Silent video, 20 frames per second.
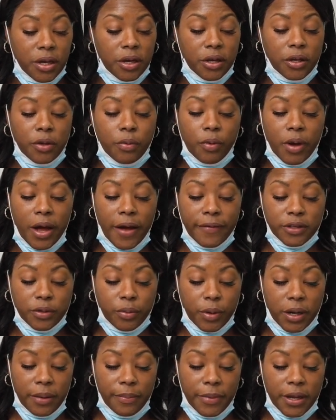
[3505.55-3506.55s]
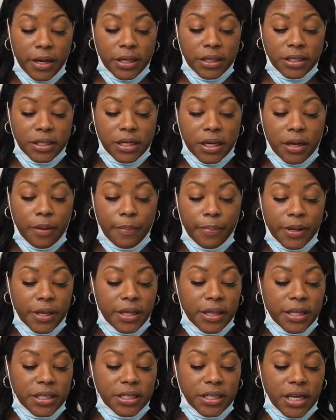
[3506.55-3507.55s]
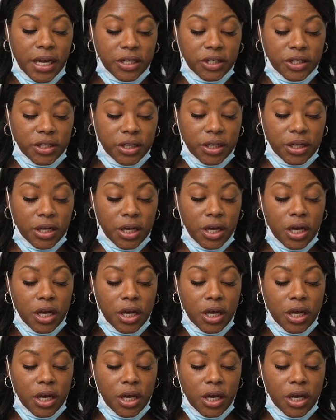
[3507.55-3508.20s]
You will have 20 minutes to complete this section.